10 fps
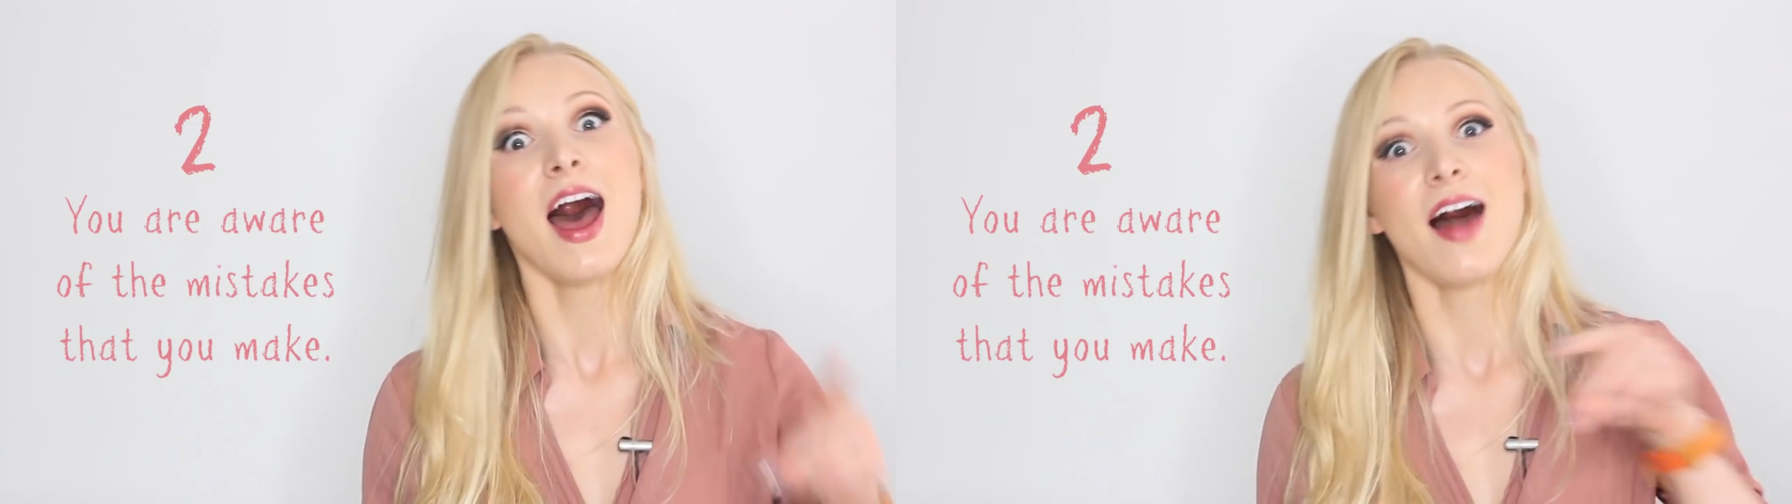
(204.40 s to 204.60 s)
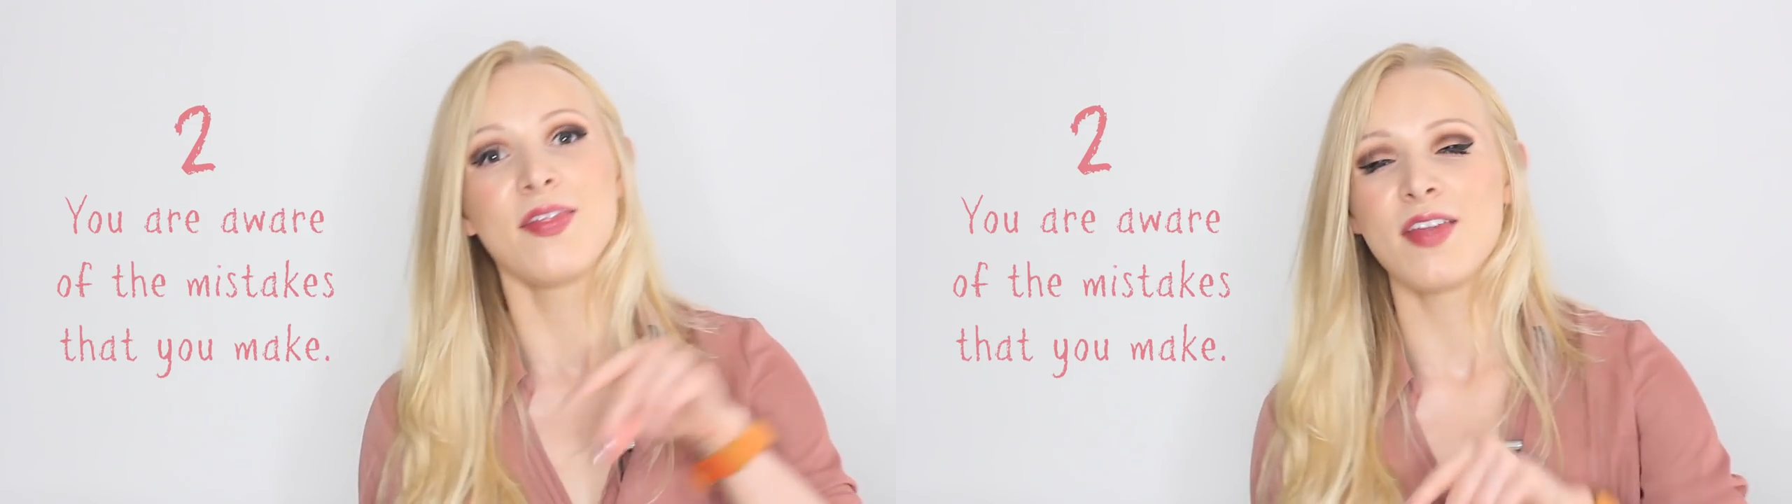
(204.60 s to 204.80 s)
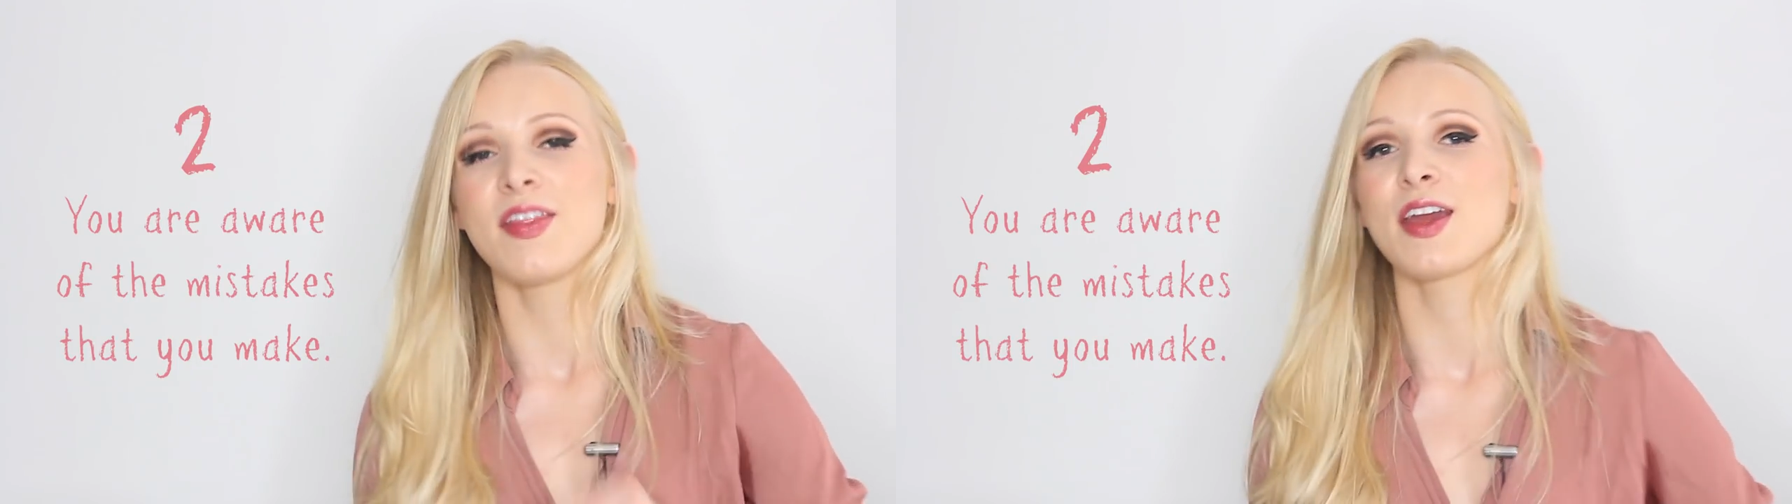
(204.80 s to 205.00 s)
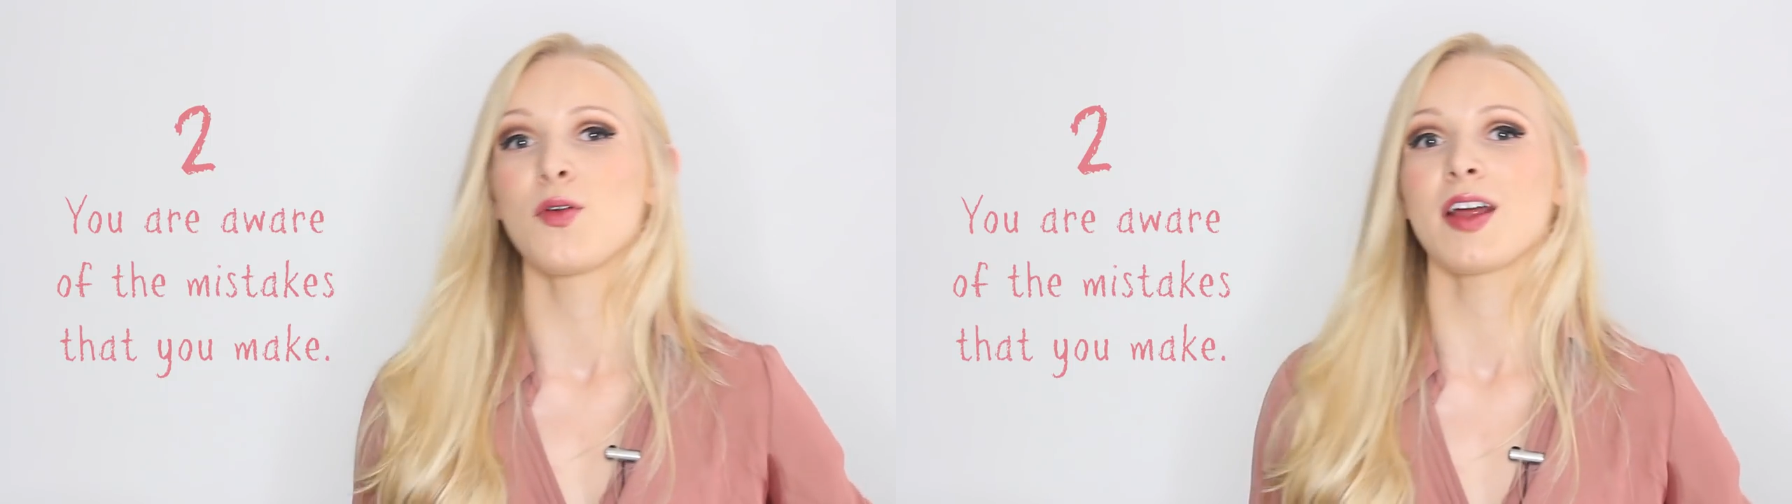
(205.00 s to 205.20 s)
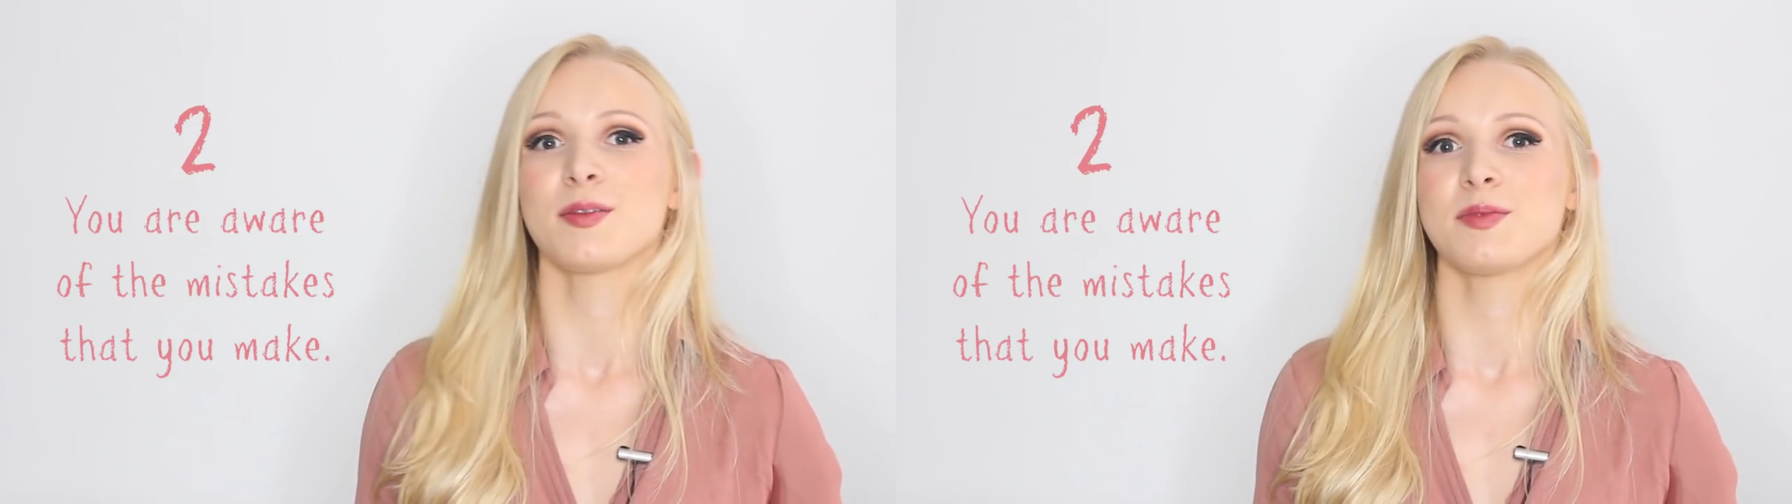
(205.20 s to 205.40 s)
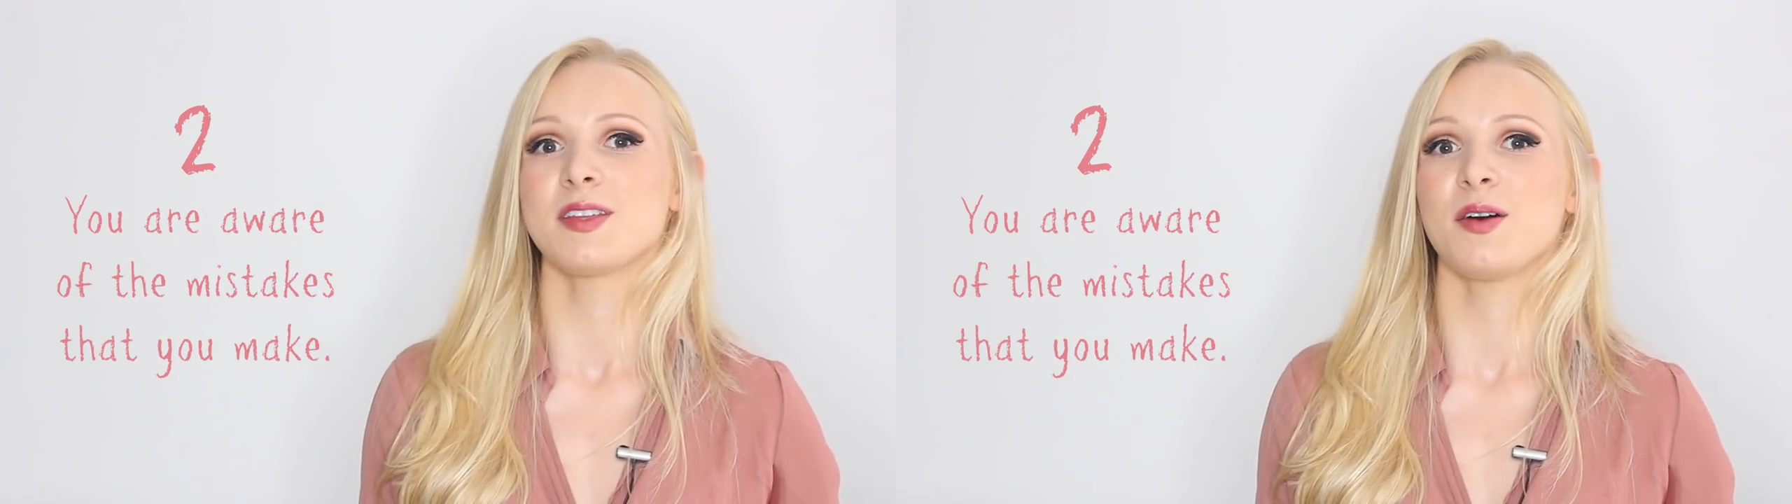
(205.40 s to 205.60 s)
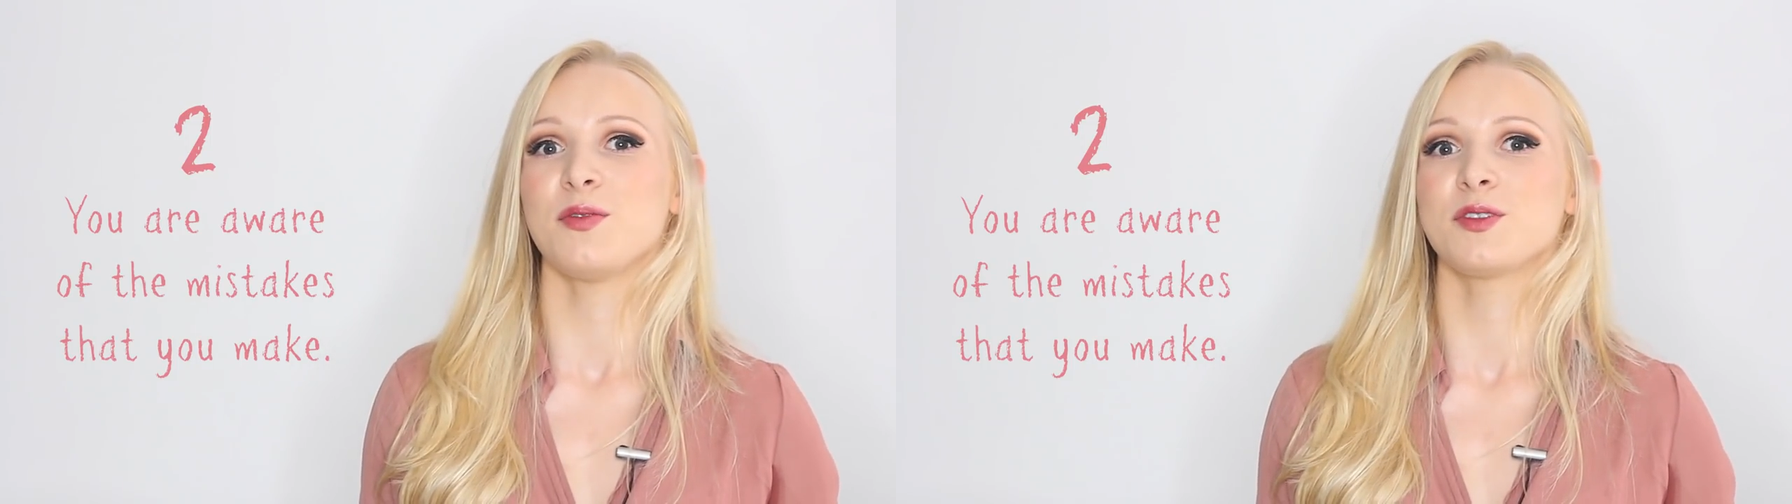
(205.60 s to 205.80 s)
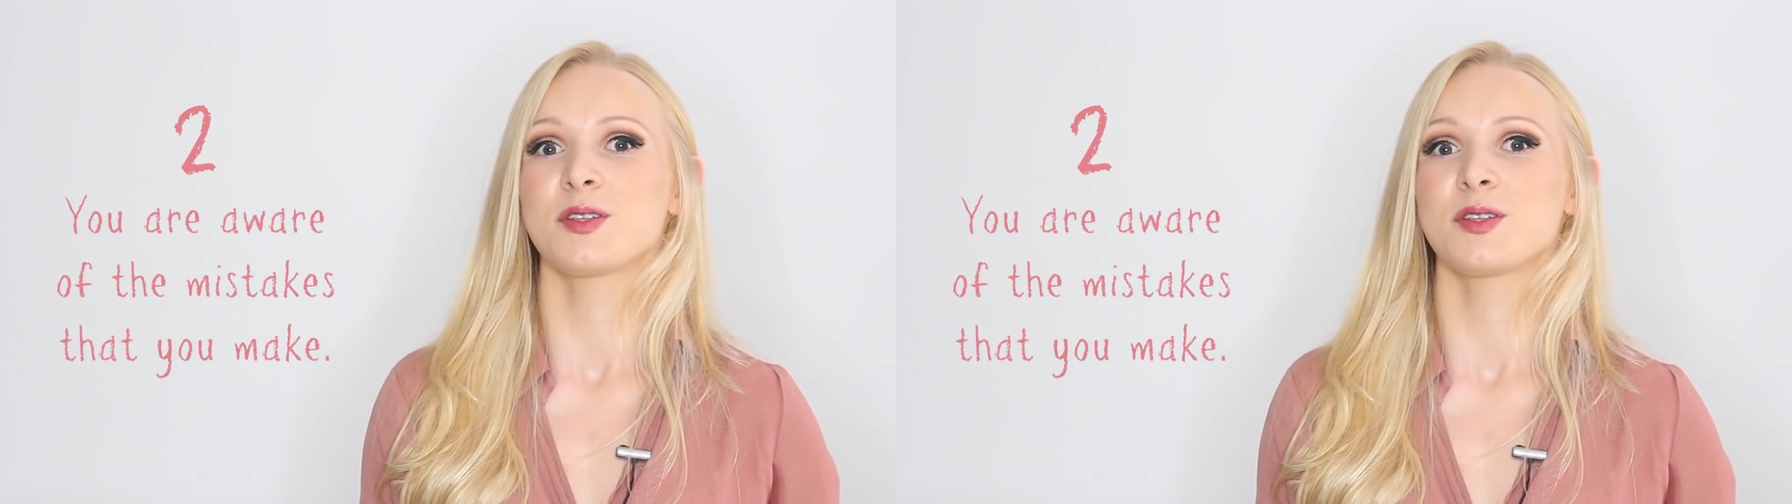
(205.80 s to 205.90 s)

and then they correct themselves,